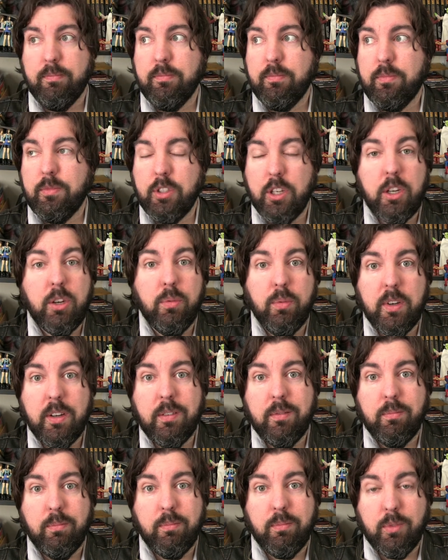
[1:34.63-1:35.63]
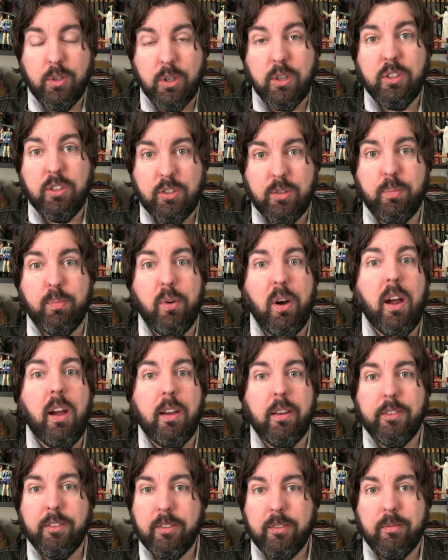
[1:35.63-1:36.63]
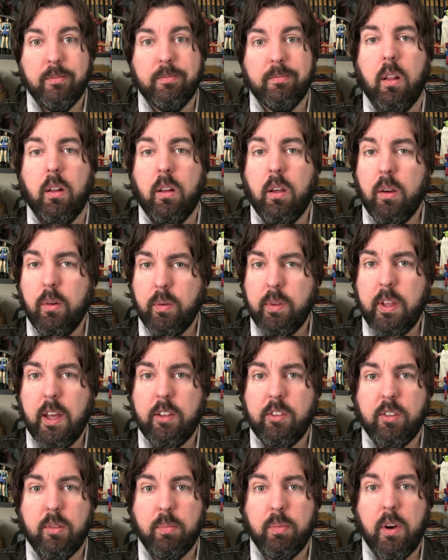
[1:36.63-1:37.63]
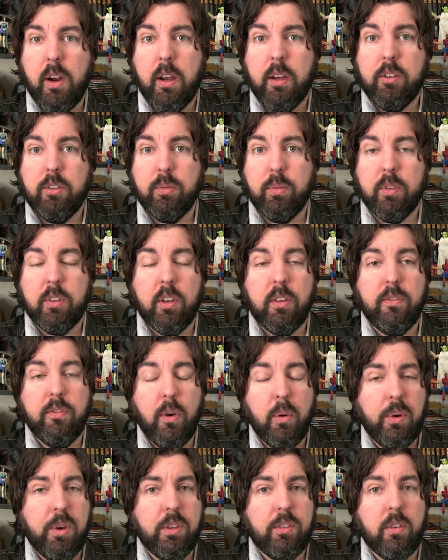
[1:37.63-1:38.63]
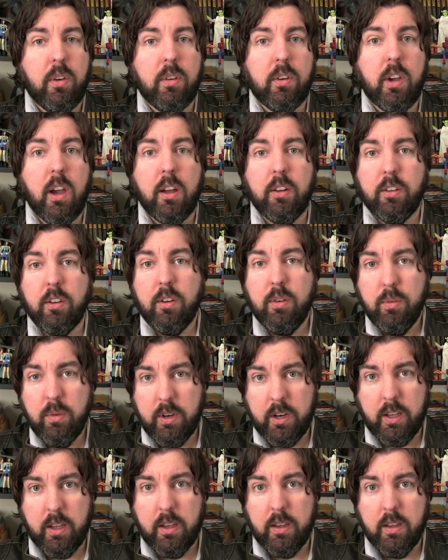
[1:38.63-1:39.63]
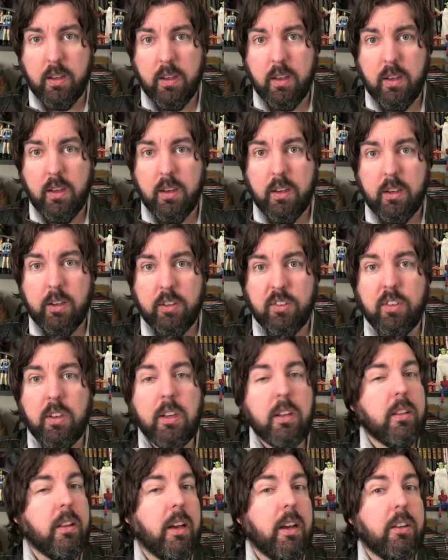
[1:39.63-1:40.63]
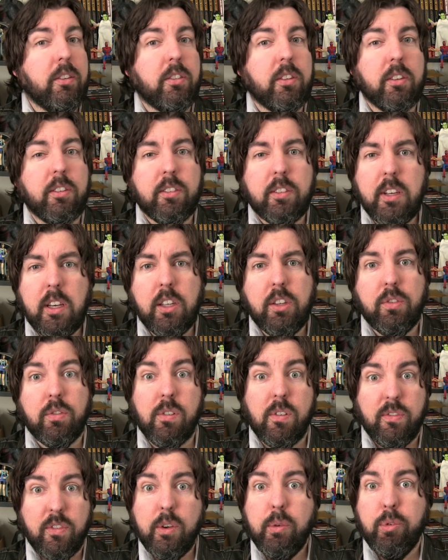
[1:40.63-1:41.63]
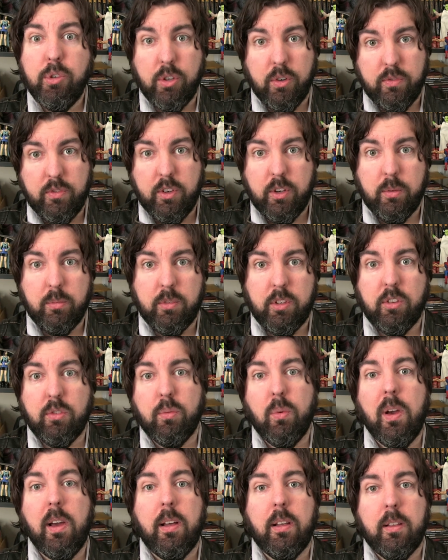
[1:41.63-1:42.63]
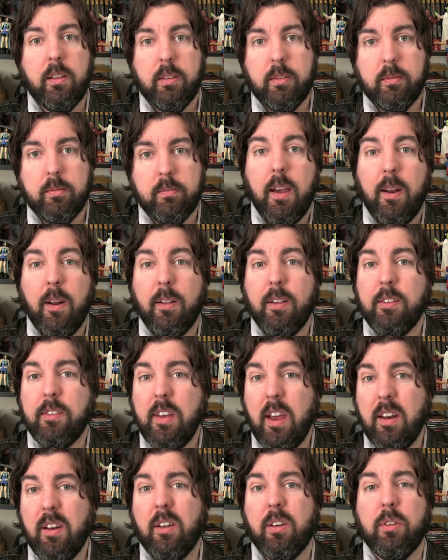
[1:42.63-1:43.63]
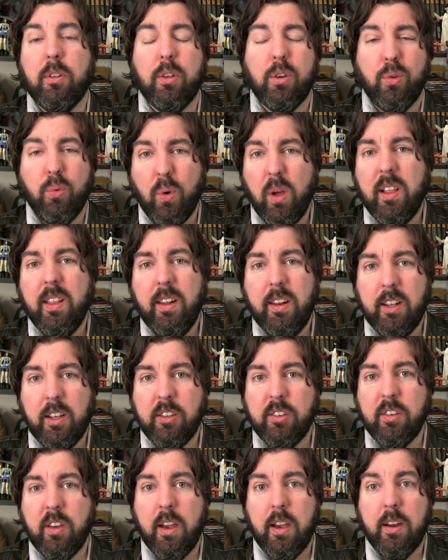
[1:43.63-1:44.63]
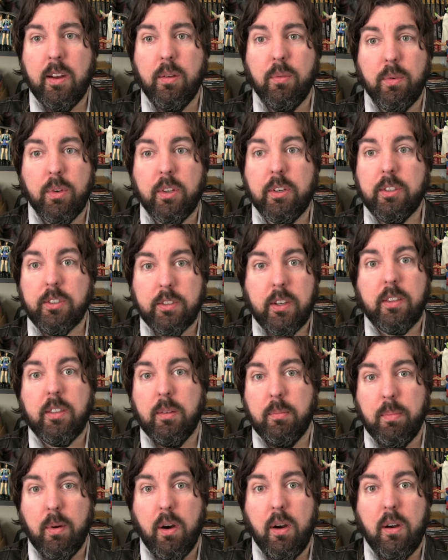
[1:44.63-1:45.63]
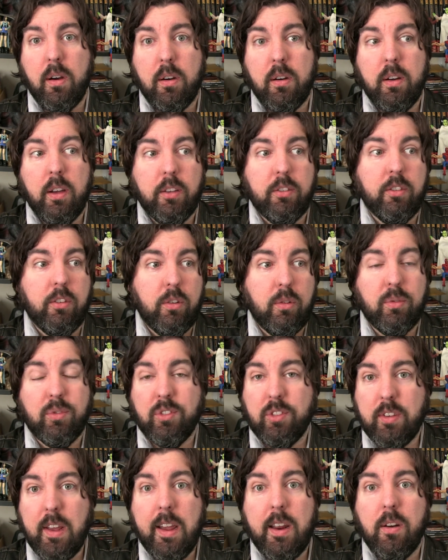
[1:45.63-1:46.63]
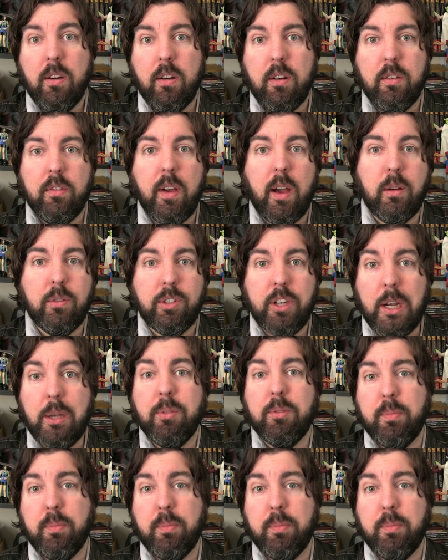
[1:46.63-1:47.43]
genuine good surprise. Along with that surprise was a focus on continuity. You see, it lays the seeds for future films as well. And on the technical and quality side, it really set the bar as a new standard of how James